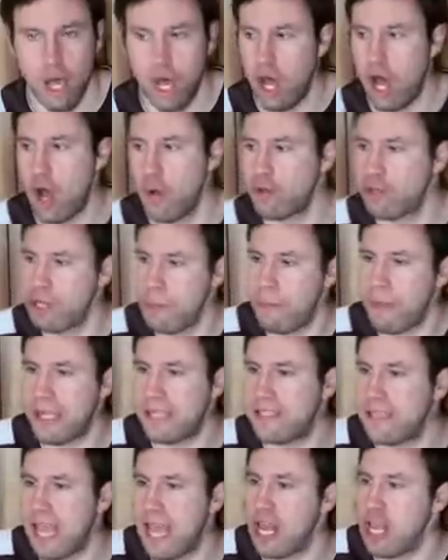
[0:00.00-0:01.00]
Oh, Triple
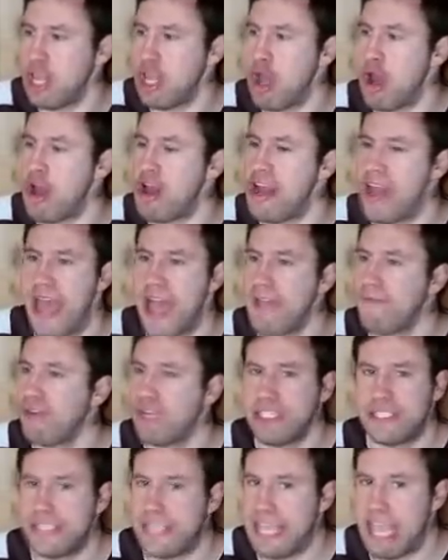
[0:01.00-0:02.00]
H said, you'll
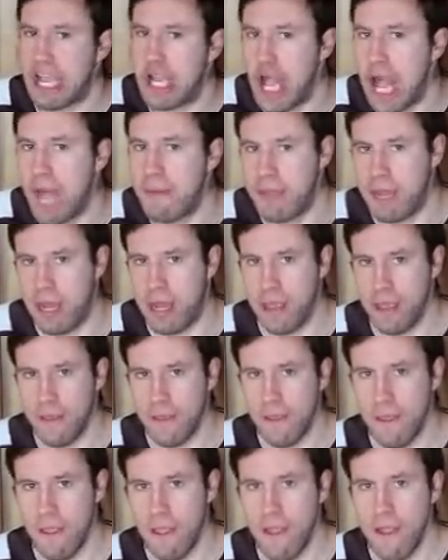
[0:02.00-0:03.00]
never see it coming.
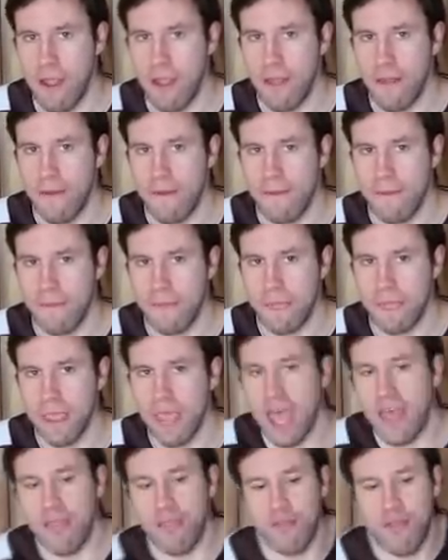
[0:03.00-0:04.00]

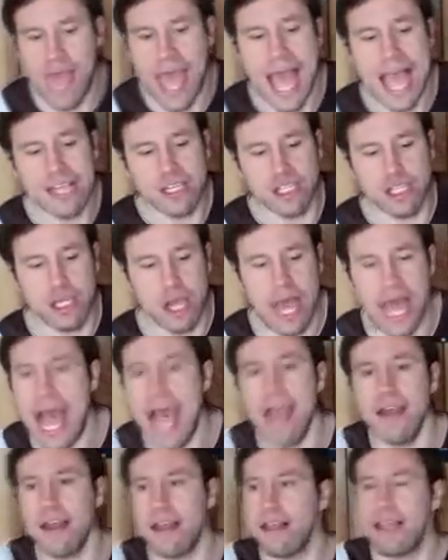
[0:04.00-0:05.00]

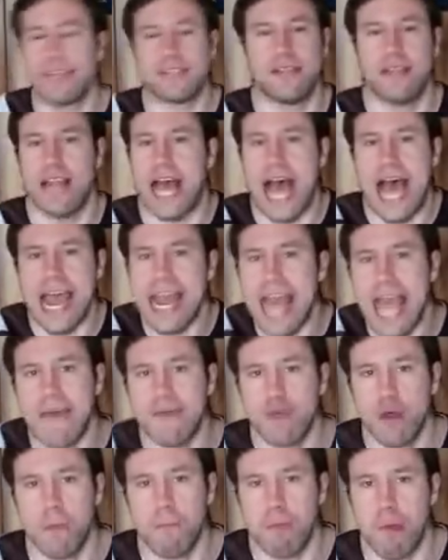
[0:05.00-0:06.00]
I'd
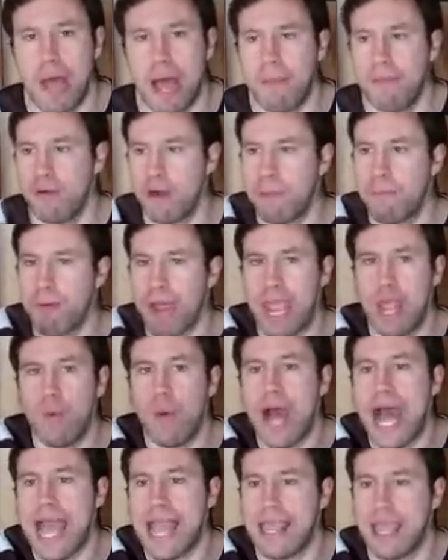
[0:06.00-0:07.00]
have no problem with Bray
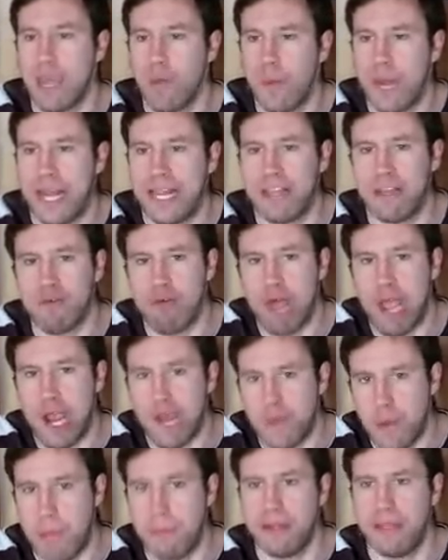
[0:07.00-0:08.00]
Wyatt winning the
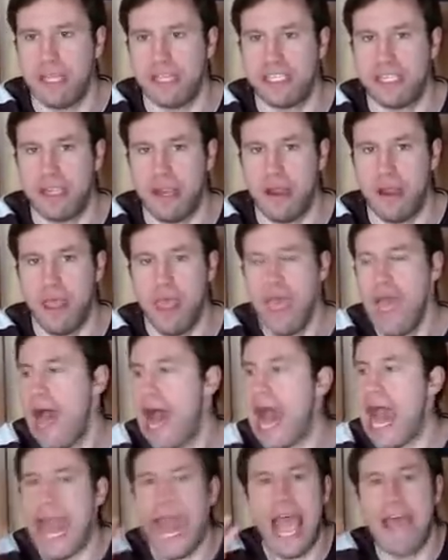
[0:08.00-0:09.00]
Royal Rumble this year.
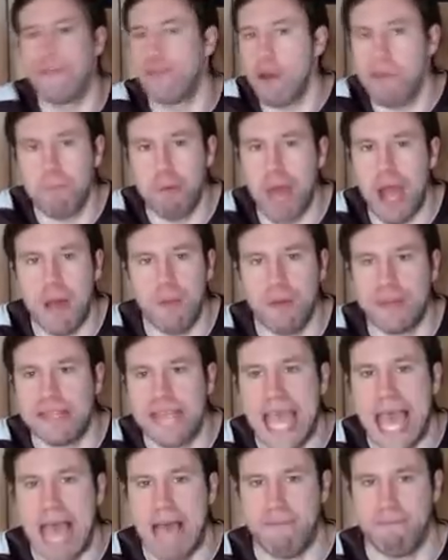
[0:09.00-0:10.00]
I'd have no problem with
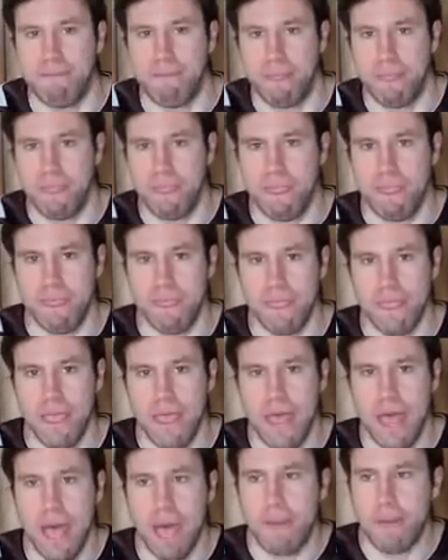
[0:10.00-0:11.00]
that.
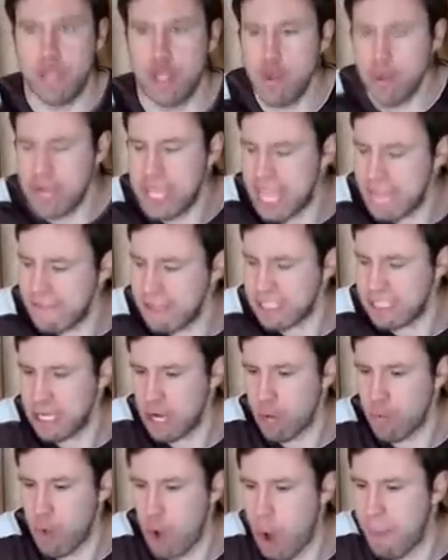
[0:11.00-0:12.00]
But you give it
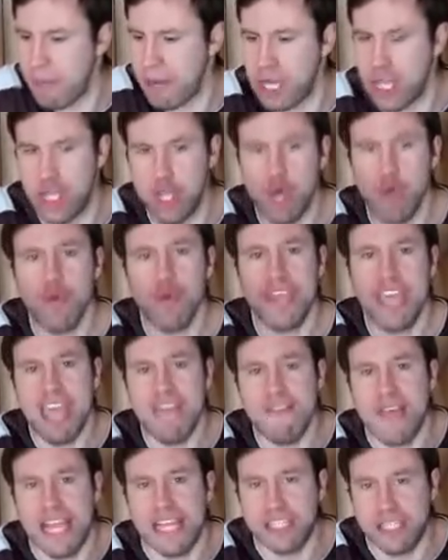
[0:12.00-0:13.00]

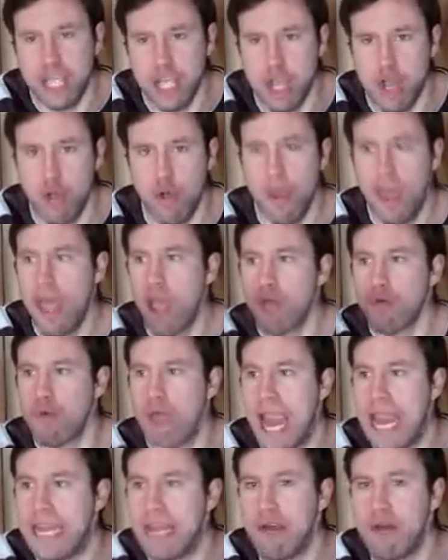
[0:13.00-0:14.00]
to
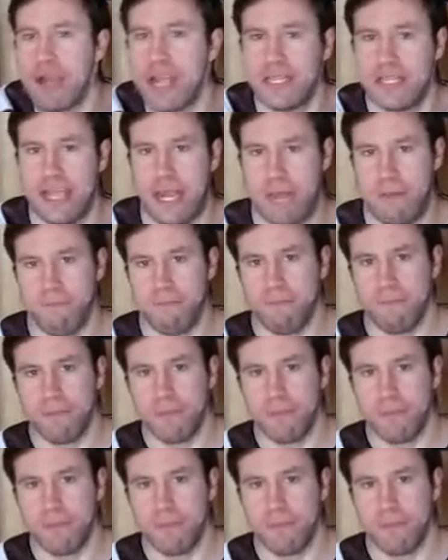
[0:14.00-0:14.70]
Randy Orton.